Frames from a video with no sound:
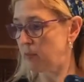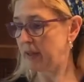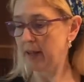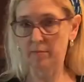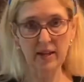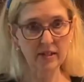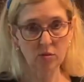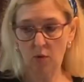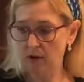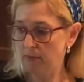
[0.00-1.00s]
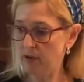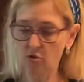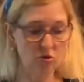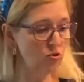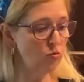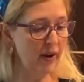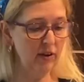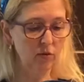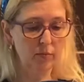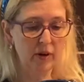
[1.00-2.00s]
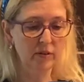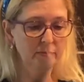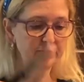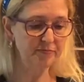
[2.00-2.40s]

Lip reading: plant-based one, but you can use regular butter.